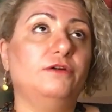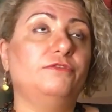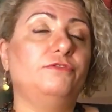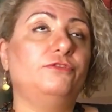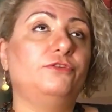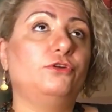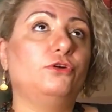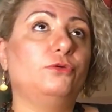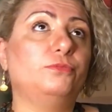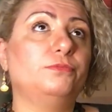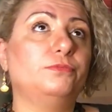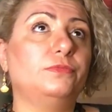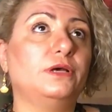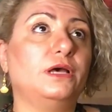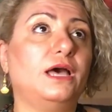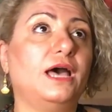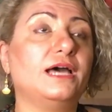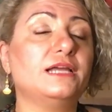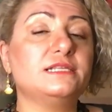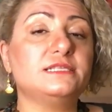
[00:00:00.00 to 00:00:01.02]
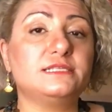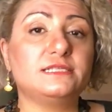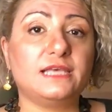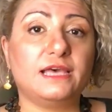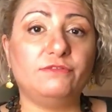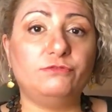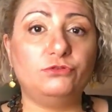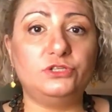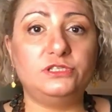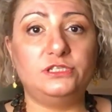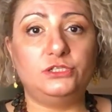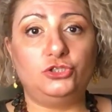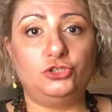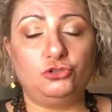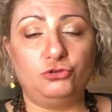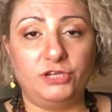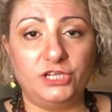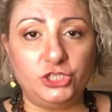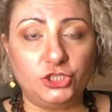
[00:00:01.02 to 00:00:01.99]
from unsavory
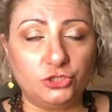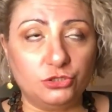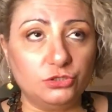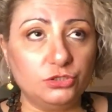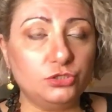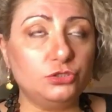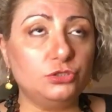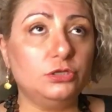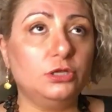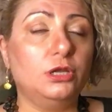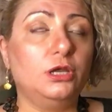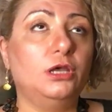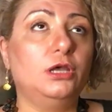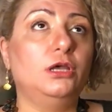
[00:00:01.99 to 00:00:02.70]
situations,